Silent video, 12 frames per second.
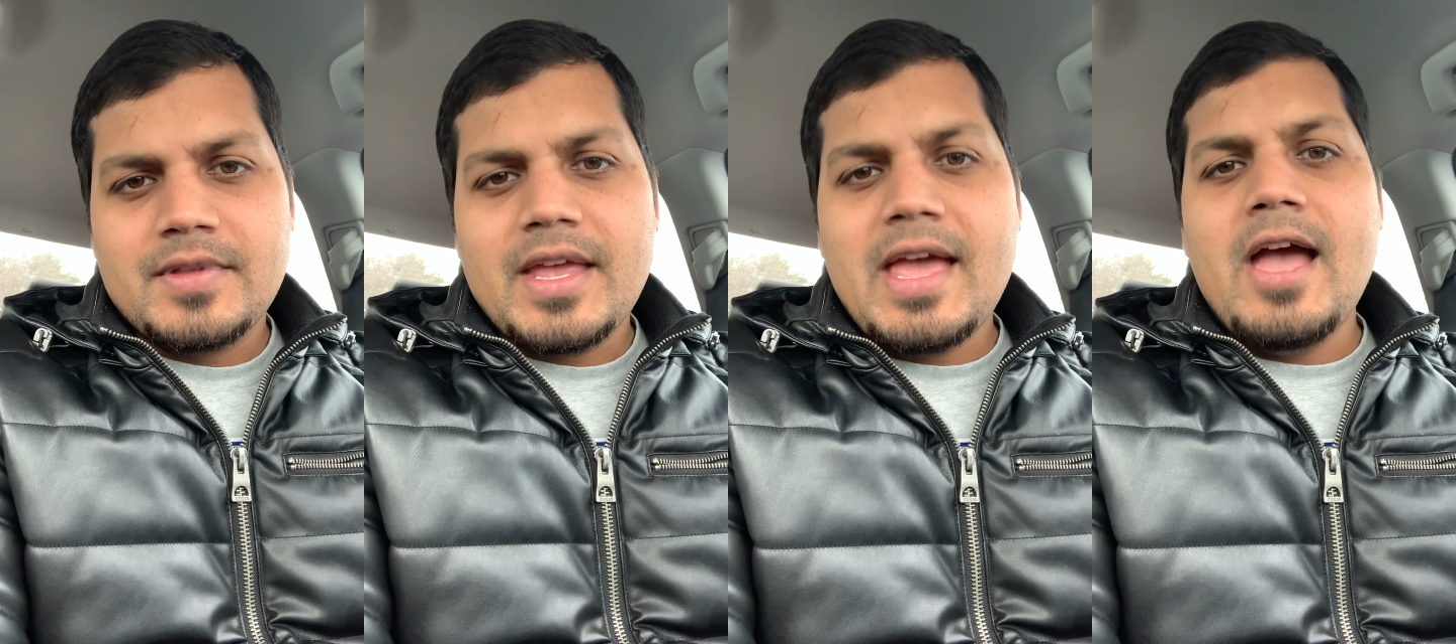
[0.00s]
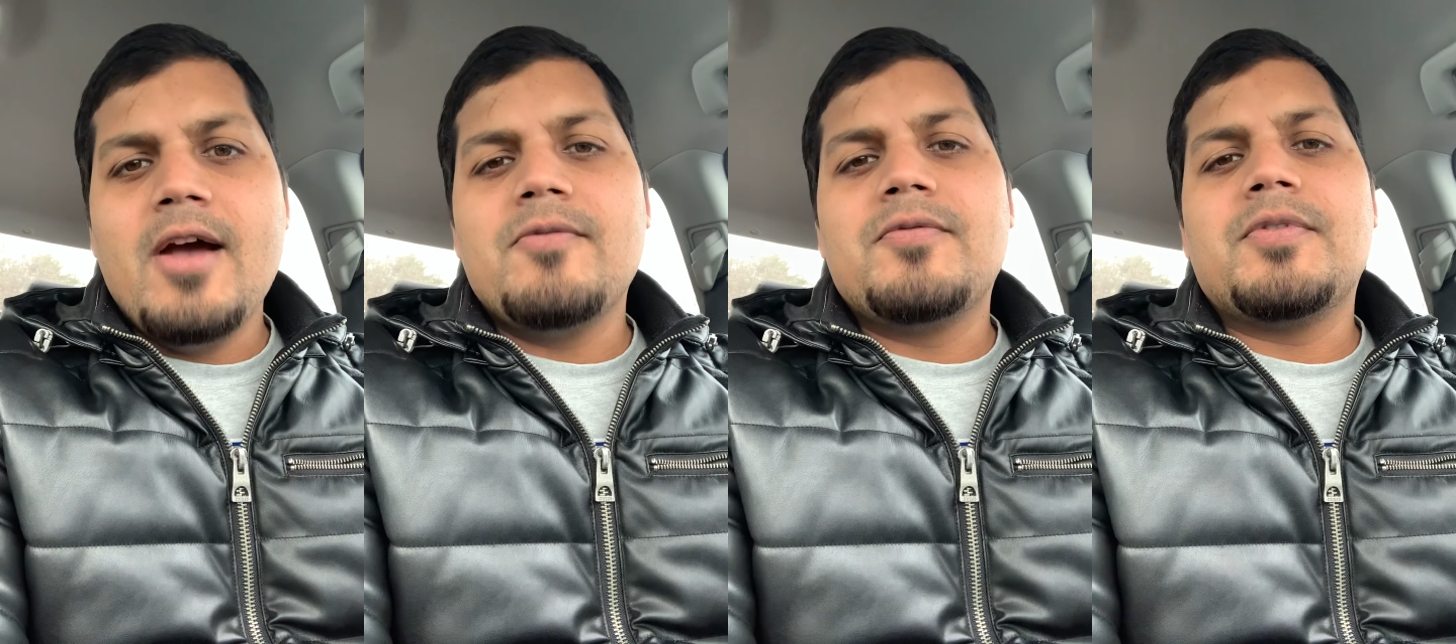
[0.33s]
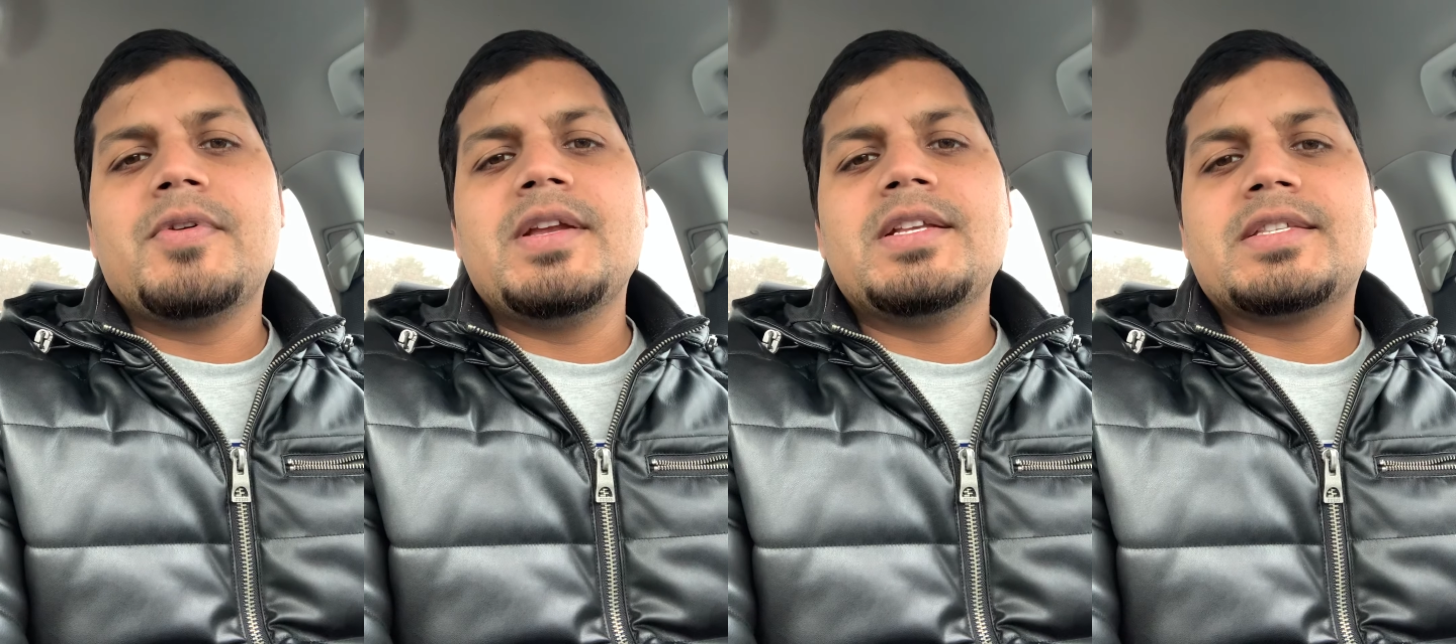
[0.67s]

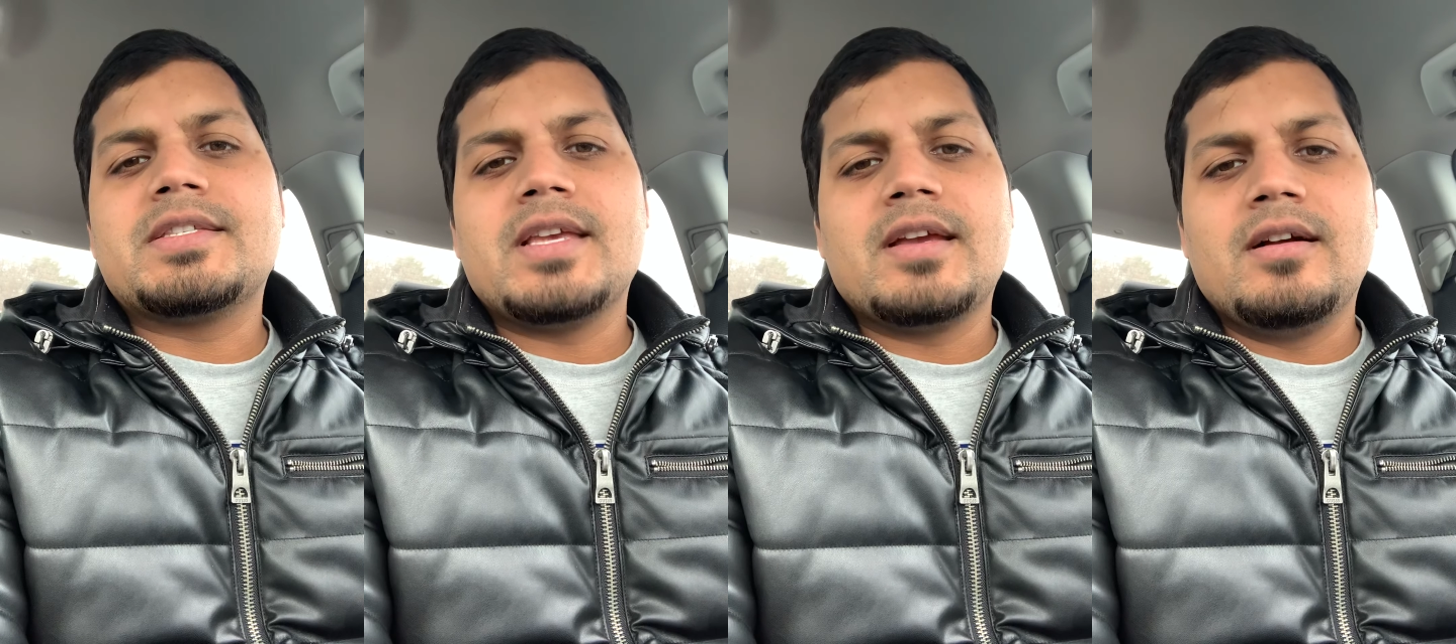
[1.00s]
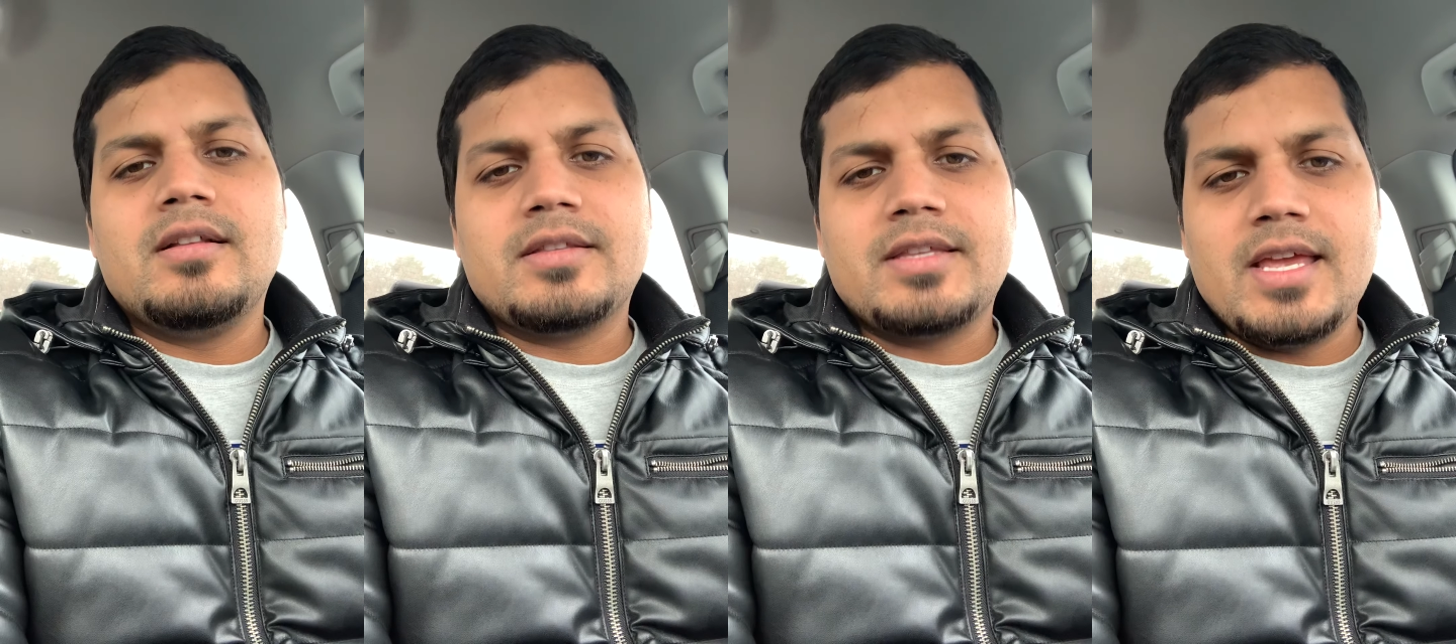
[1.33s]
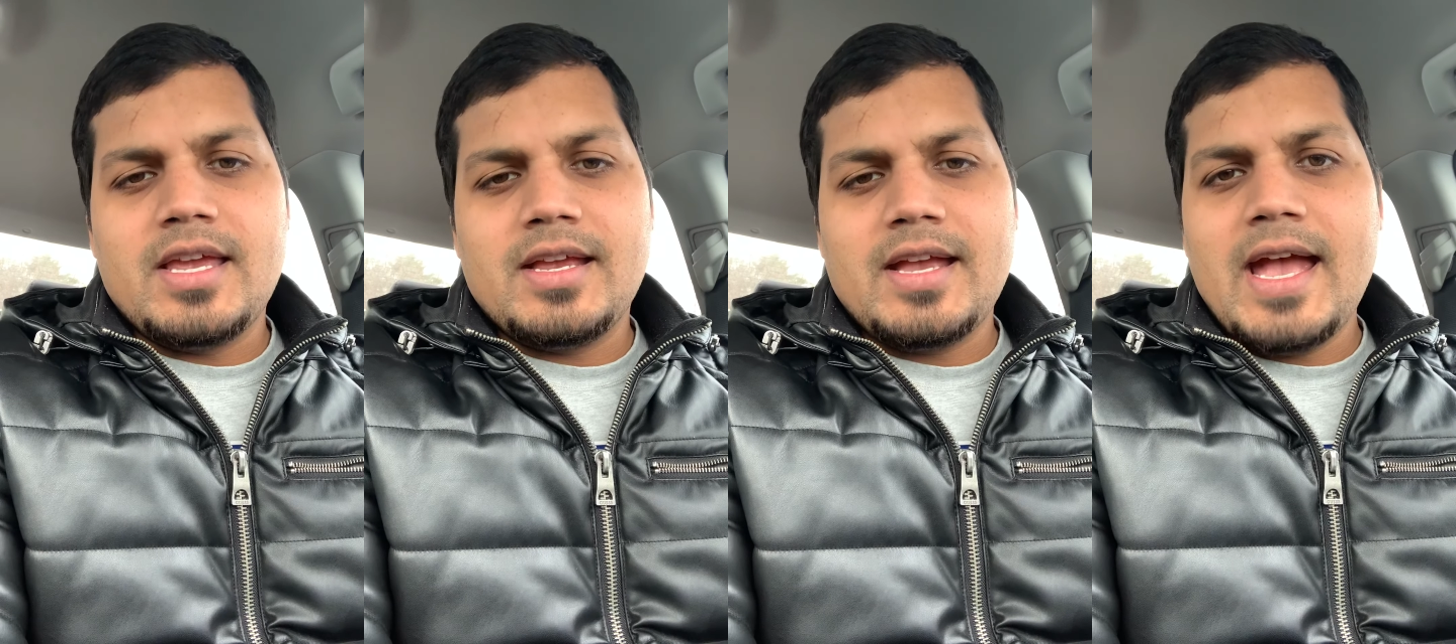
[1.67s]
every single thing